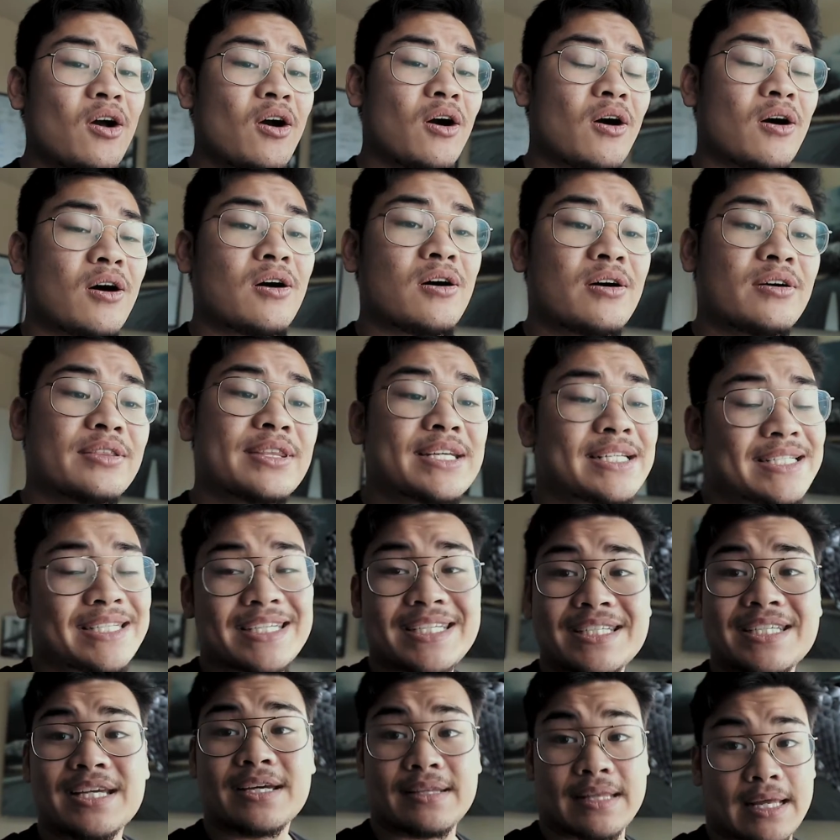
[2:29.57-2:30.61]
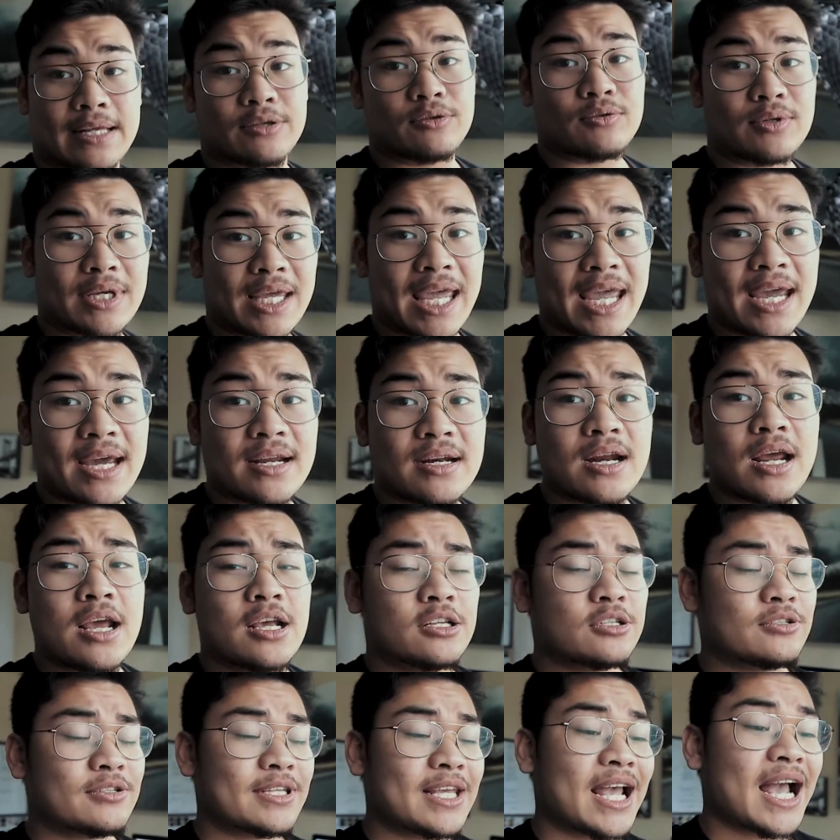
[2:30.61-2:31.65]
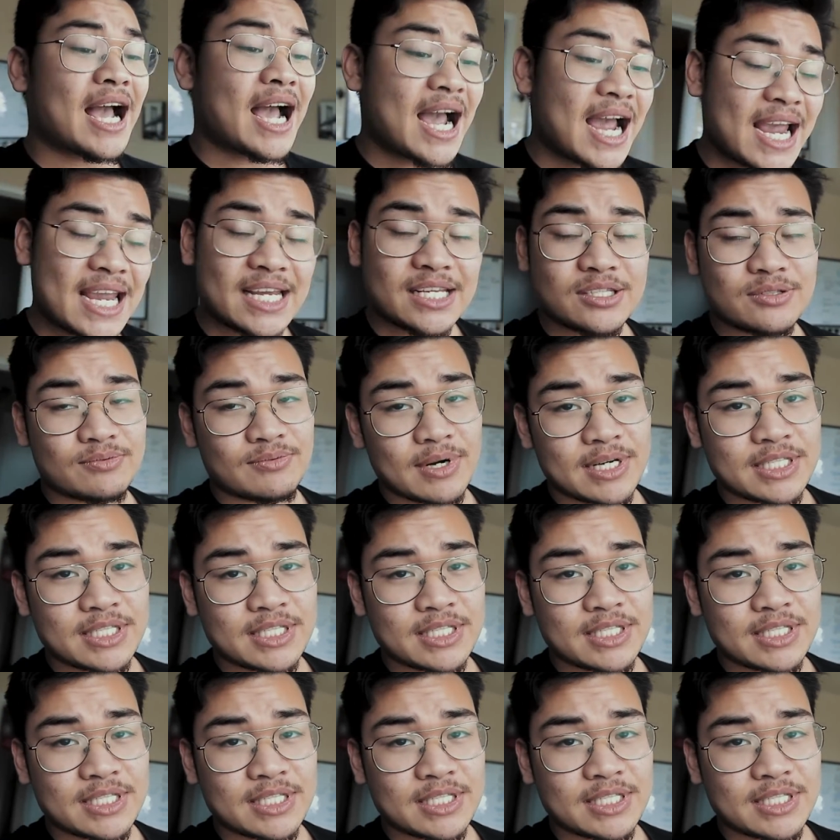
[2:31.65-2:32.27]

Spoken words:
all the detail that you can. So the highest